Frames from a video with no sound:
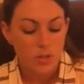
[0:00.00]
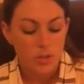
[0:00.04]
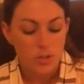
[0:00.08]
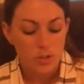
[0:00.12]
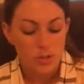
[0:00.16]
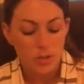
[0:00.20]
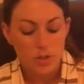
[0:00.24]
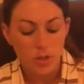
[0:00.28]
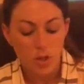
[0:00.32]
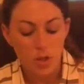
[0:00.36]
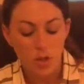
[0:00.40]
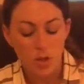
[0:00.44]

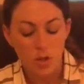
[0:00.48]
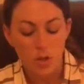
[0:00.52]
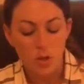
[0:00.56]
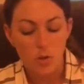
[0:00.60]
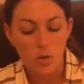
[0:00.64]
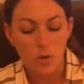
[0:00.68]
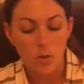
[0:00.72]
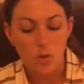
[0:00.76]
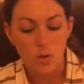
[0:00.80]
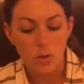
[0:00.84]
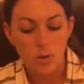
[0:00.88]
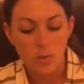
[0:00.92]

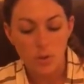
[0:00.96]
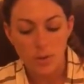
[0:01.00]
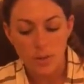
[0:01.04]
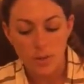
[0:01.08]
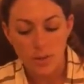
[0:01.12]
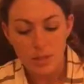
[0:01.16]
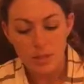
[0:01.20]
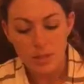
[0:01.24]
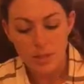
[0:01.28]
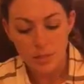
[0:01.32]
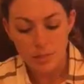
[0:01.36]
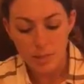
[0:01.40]
So
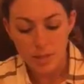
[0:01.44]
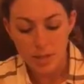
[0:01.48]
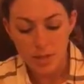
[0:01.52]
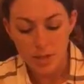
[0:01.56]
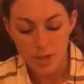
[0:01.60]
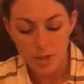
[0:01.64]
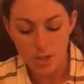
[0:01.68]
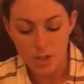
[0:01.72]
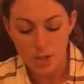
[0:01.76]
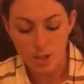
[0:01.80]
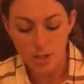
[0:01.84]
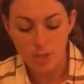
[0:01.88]
with this
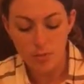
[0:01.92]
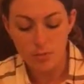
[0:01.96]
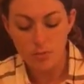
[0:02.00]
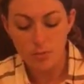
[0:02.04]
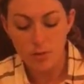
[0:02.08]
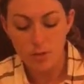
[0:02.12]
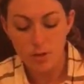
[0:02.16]
patient,